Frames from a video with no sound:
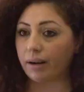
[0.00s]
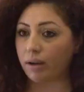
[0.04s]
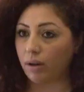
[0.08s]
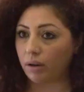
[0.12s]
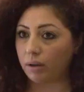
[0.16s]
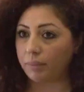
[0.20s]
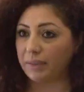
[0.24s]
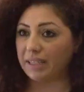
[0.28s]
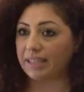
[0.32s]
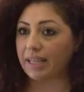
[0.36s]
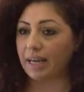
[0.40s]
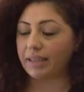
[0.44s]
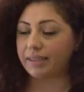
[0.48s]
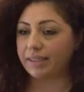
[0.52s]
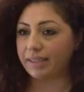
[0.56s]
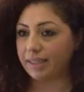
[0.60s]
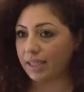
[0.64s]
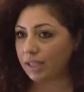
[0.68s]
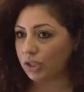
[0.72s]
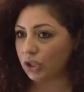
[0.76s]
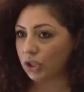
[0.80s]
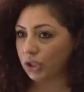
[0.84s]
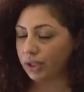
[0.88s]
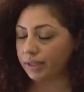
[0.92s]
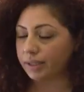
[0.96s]
economy
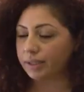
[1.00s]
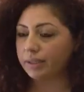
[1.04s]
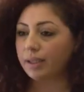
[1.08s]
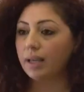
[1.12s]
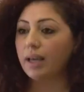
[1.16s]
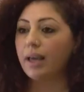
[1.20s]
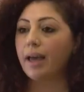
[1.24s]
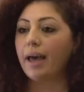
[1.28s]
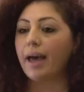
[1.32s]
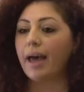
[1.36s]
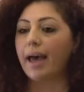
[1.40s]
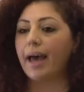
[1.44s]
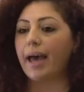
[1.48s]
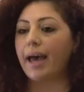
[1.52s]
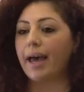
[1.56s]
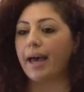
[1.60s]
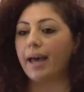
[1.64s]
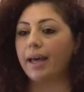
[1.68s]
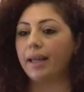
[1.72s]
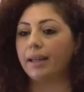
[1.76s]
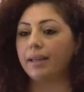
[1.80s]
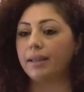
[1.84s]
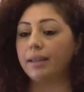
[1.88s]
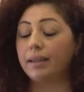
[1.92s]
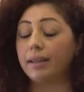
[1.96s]
transition,
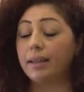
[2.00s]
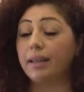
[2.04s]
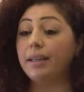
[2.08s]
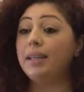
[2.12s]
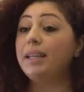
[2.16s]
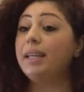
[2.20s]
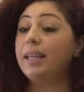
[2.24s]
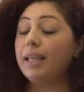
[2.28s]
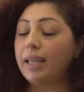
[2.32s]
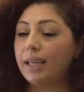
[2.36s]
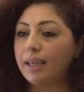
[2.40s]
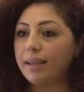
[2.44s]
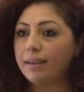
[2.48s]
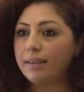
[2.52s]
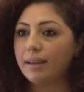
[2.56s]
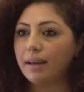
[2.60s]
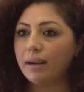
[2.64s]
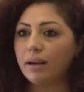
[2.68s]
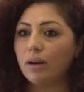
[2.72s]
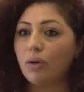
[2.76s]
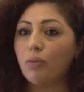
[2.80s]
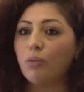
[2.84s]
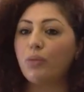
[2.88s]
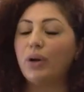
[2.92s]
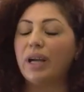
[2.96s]
and
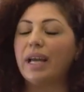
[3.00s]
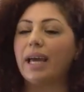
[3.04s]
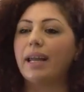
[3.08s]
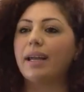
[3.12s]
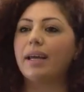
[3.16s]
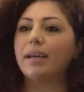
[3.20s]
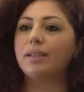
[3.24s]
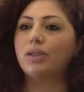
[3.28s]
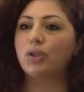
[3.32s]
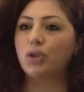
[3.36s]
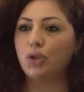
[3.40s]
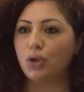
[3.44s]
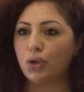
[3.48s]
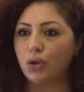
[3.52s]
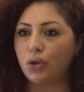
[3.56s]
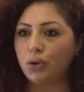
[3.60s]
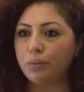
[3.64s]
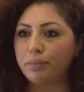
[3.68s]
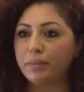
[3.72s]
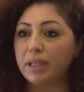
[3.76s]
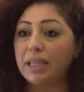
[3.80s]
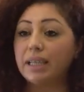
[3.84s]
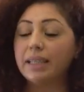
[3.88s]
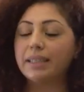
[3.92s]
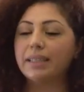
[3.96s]
neither we can
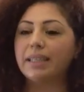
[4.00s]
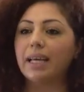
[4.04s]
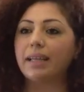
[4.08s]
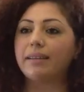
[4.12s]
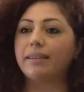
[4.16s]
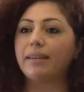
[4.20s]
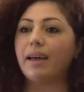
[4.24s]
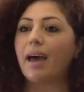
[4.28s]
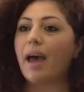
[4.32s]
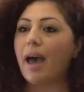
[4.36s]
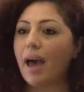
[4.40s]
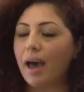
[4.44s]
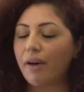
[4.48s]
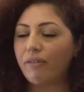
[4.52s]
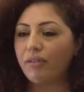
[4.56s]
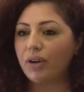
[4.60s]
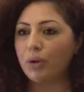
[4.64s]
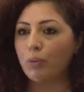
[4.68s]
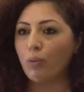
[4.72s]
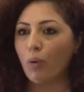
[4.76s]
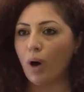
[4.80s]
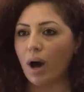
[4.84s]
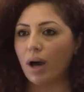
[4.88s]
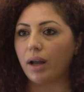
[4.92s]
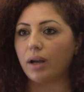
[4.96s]
assume that
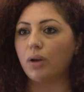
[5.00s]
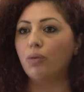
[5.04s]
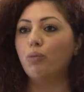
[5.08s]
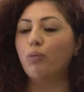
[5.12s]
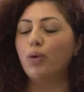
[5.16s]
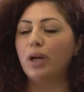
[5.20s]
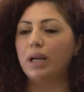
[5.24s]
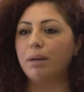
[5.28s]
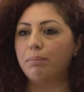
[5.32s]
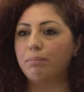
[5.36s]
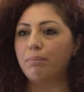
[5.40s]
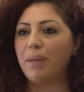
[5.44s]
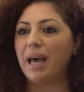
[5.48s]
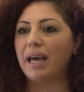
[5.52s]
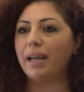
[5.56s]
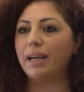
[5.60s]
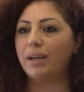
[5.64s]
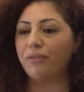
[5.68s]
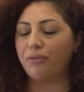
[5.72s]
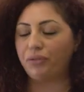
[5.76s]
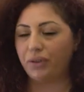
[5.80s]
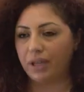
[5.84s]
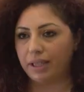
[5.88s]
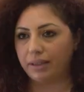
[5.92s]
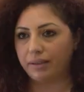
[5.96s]
everyone will
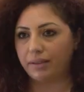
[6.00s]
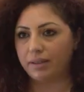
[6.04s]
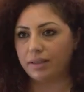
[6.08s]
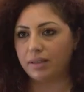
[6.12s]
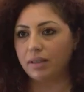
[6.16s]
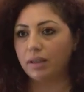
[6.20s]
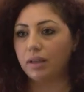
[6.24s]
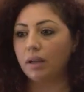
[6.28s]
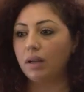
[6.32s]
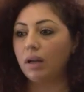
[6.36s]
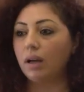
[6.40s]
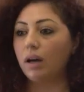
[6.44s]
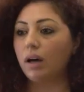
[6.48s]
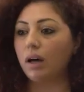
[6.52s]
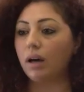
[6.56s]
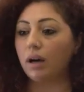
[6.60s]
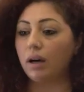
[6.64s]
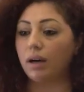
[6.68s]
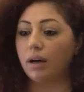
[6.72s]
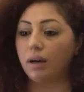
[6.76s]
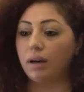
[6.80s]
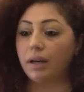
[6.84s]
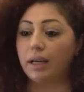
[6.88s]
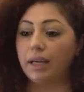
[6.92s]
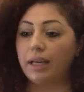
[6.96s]
benefit
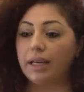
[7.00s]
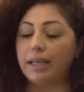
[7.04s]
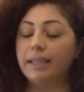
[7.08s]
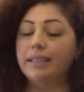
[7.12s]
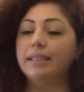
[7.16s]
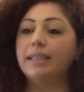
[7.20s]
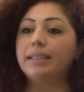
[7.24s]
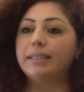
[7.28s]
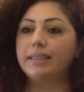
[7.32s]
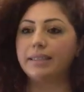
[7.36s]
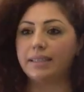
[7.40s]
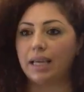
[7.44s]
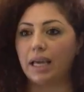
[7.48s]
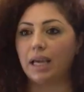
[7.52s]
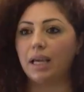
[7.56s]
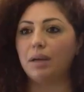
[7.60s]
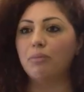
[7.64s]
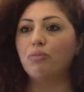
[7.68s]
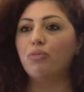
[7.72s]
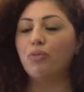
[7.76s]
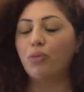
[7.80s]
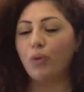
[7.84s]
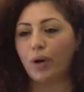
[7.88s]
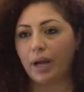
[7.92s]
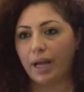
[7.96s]
in the
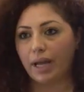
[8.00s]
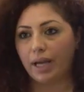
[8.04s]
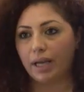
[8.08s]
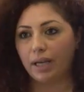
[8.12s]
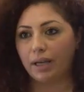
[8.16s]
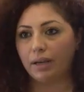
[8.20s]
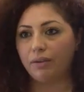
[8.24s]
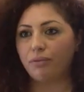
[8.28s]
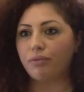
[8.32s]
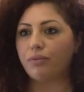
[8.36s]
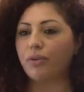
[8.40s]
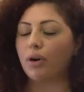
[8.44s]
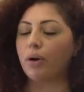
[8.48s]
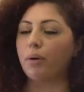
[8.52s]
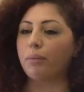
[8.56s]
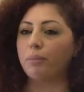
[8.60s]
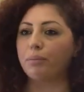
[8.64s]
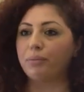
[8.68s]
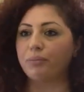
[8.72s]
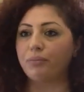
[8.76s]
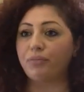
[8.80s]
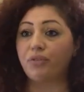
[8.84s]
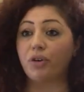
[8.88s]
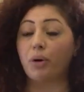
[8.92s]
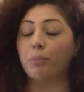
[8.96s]
same way
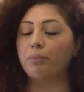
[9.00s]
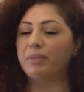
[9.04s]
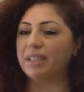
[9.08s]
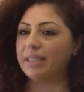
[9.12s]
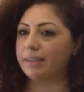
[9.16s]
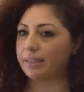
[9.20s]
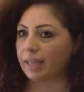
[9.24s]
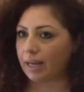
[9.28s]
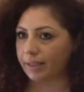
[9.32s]
from the